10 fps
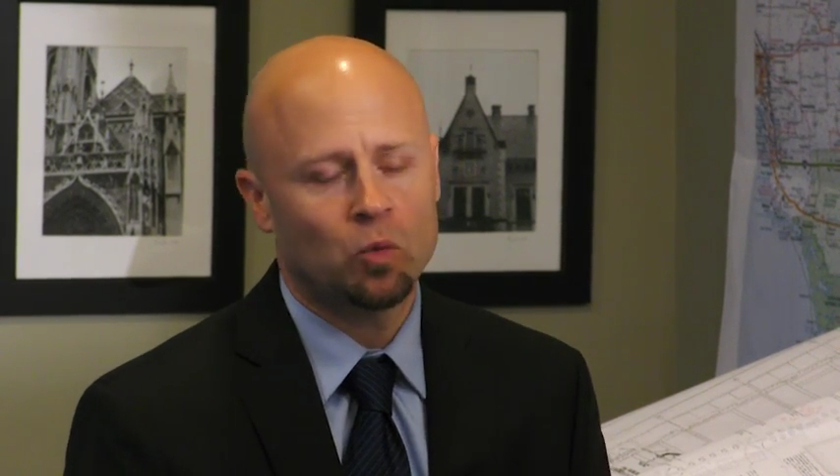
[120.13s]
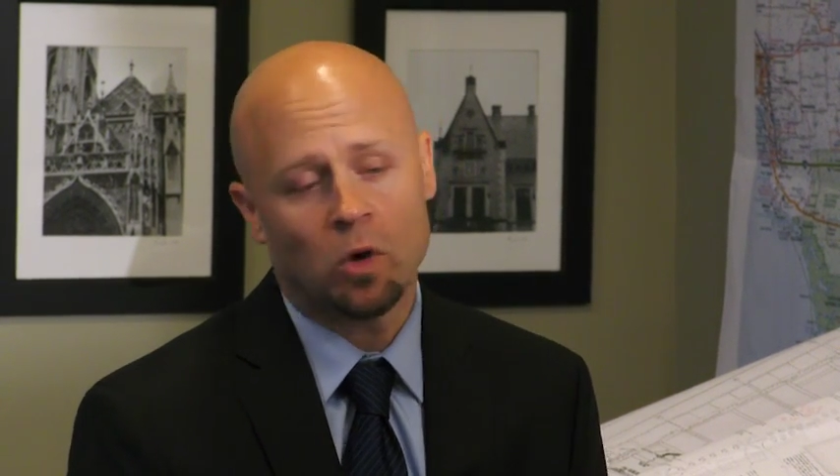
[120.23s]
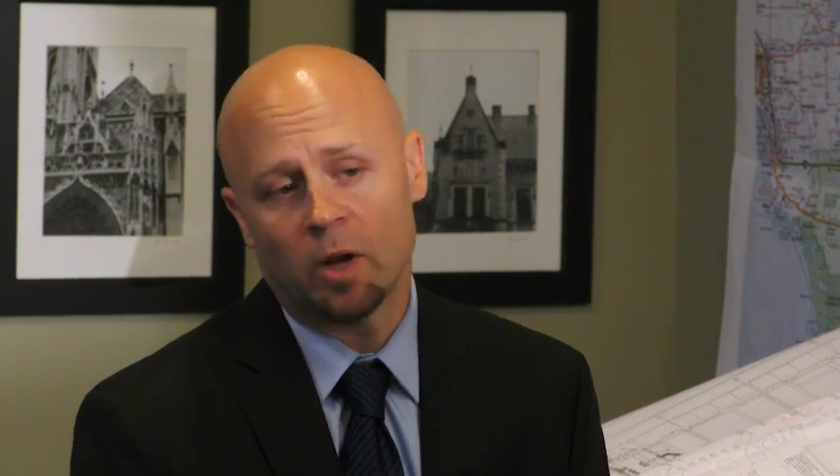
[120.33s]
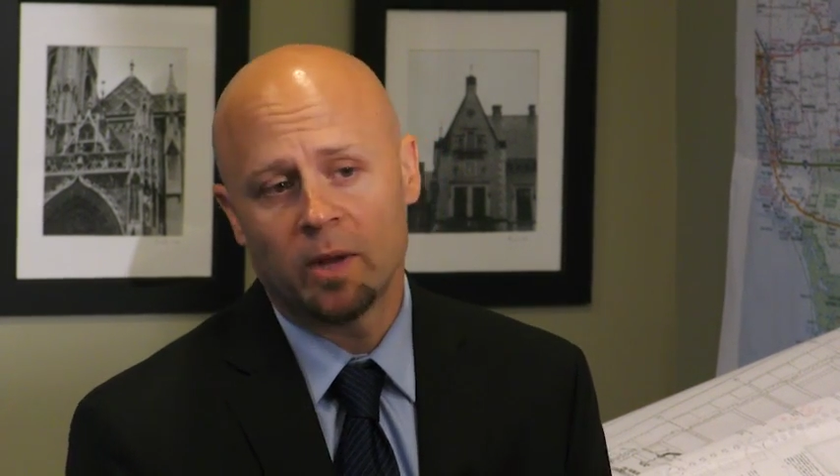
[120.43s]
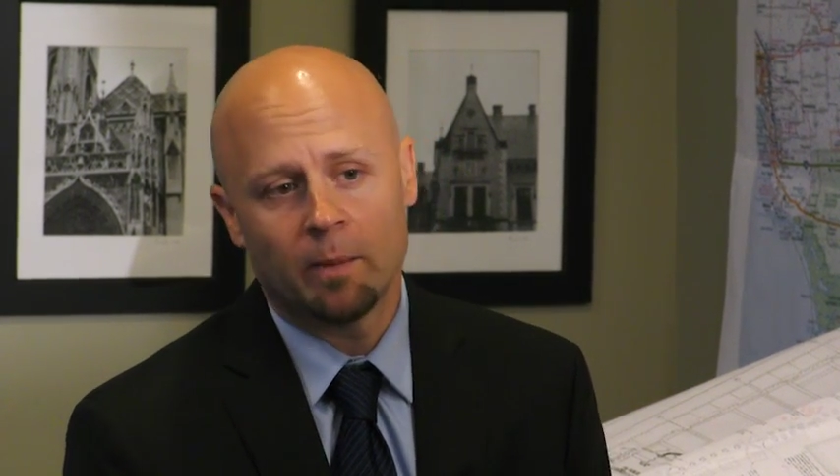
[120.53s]
we
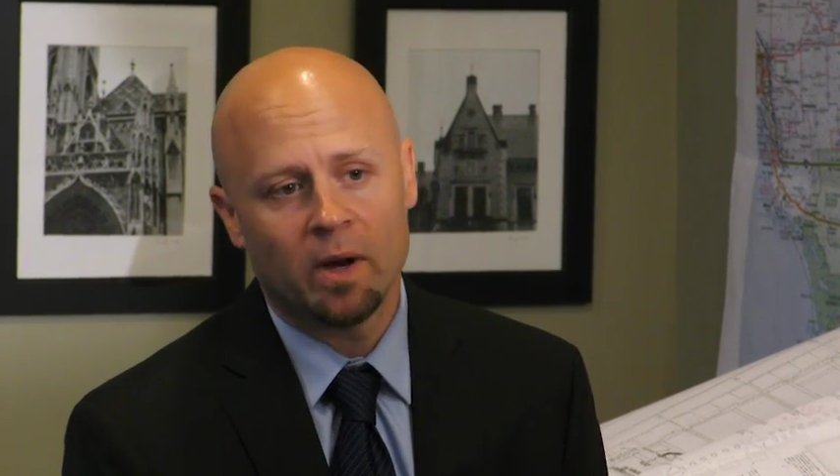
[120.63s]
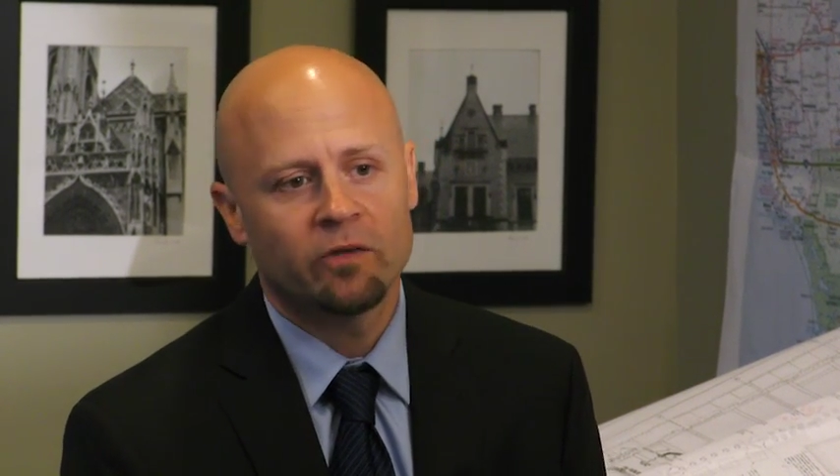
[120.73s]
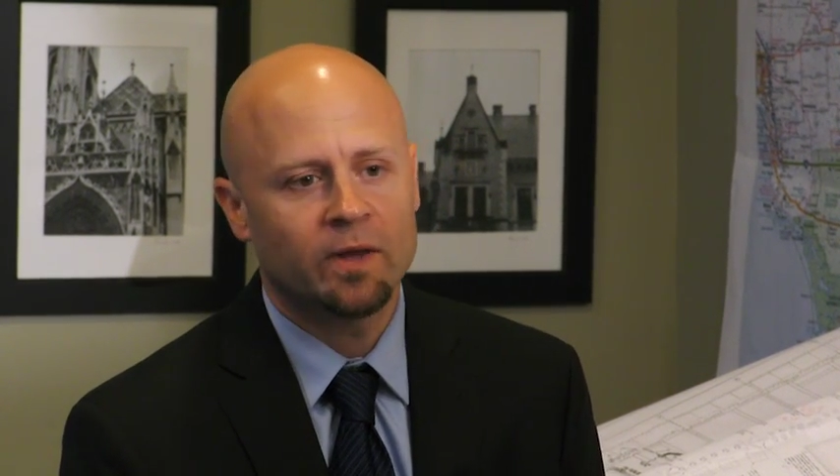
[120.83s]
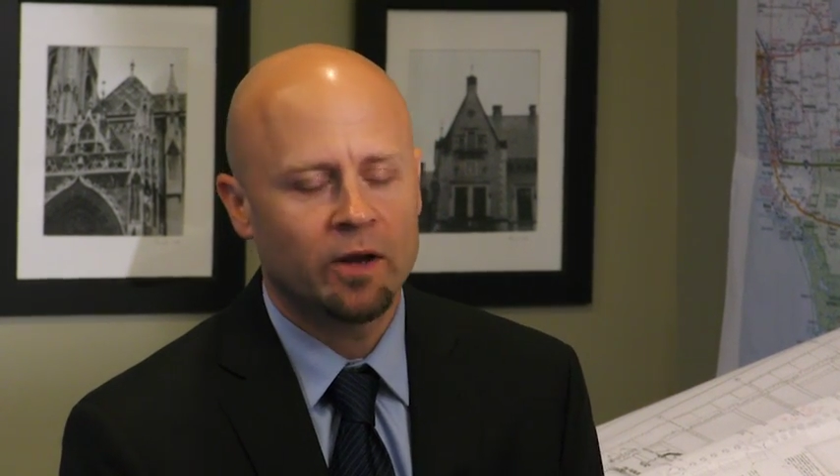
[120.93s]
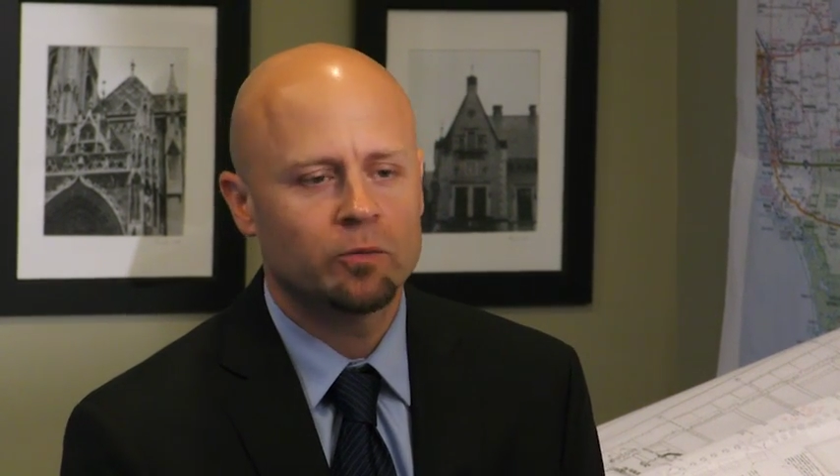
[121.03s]
want to
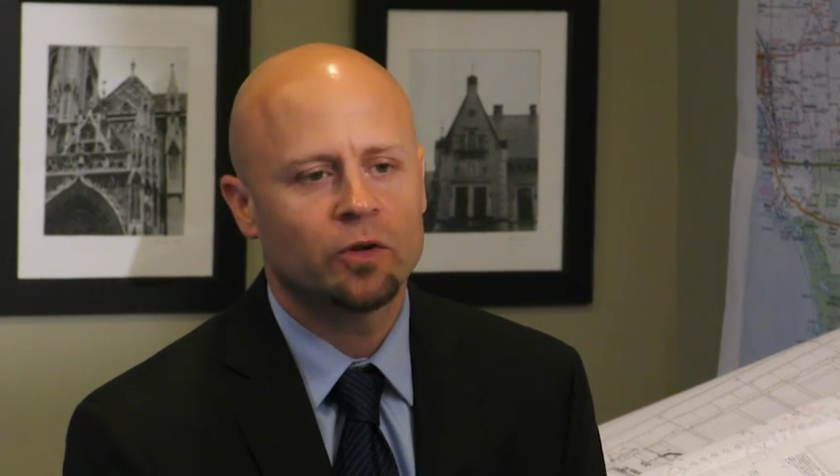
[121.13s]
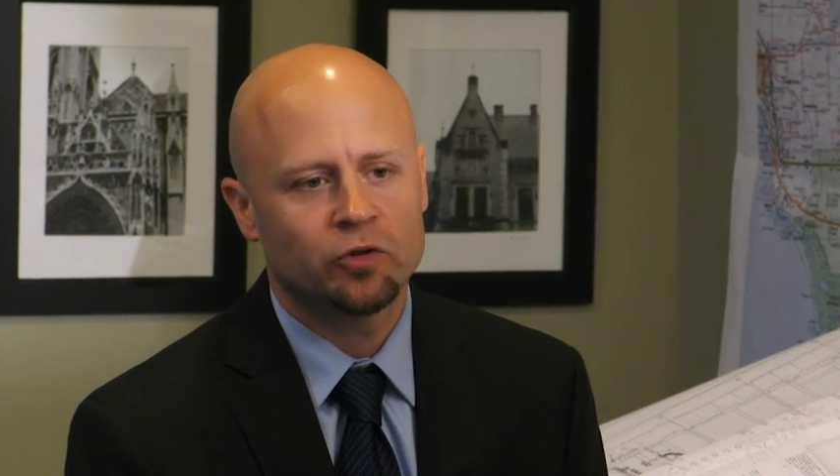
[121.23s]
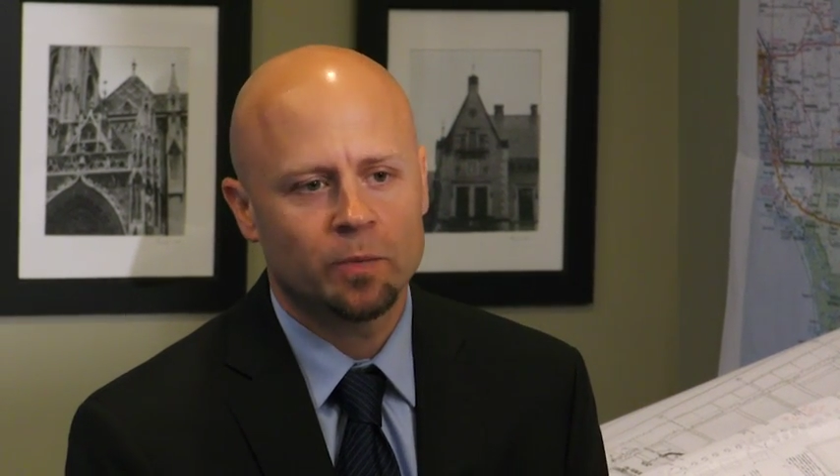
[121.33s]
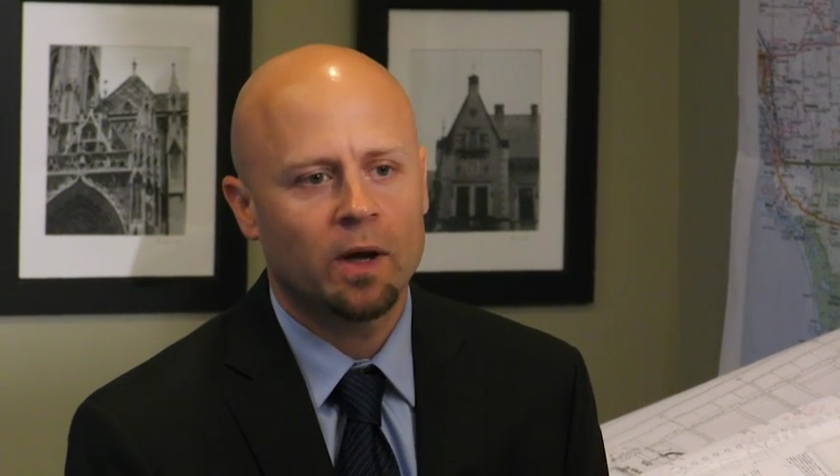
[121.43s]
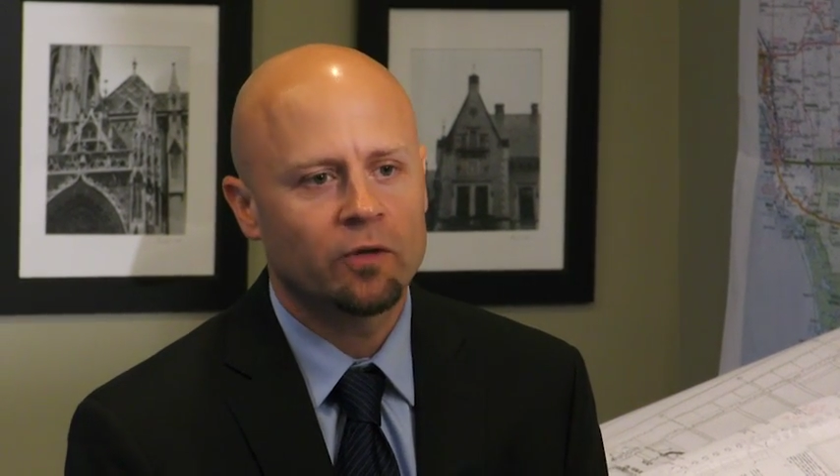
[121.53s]
minimize that as much
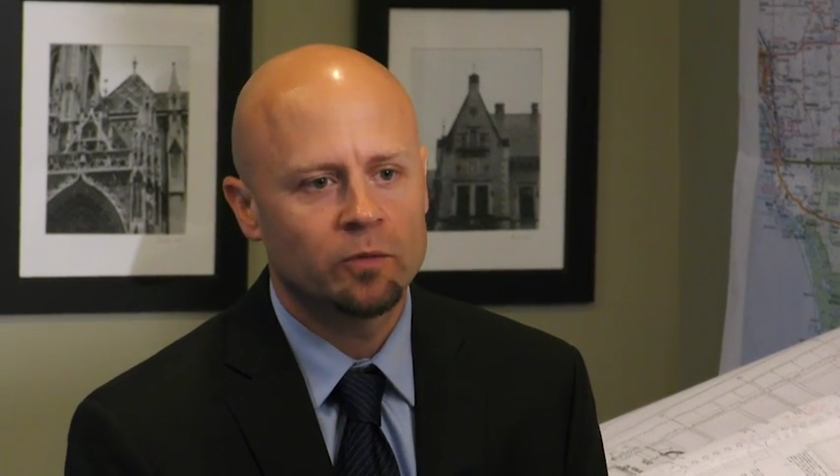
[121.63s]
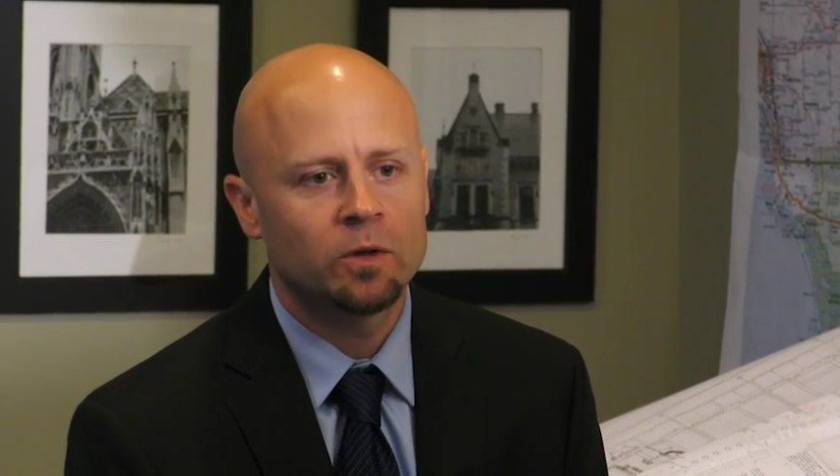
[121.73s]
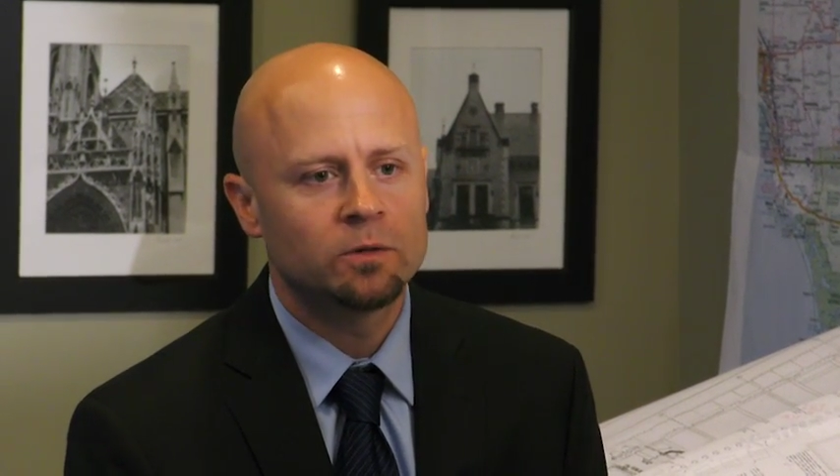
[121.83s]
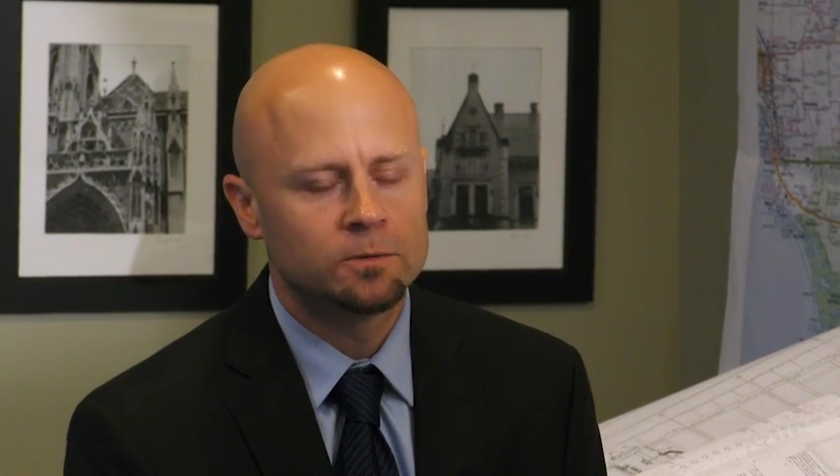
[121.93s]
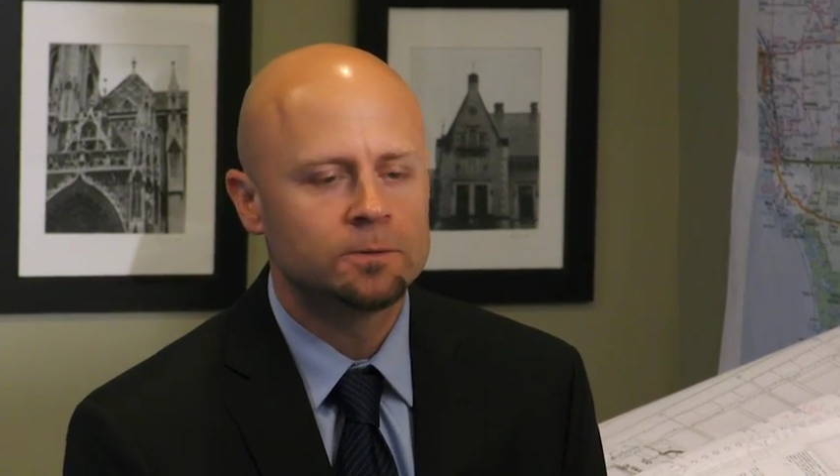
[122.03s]
as
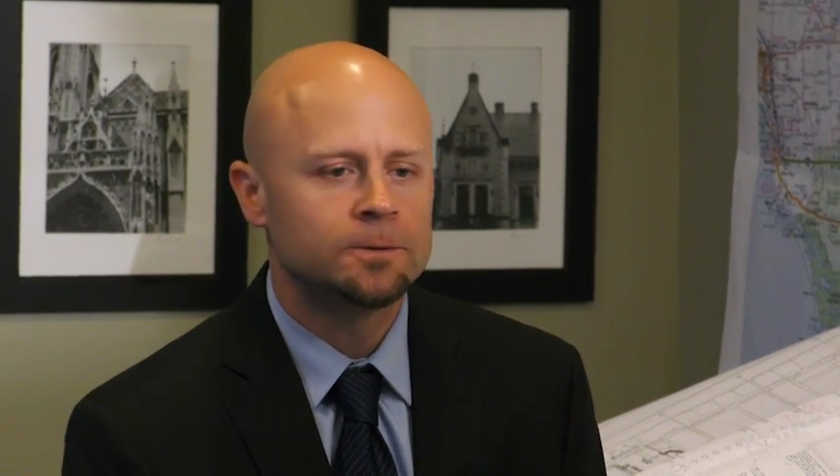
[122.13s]
possible.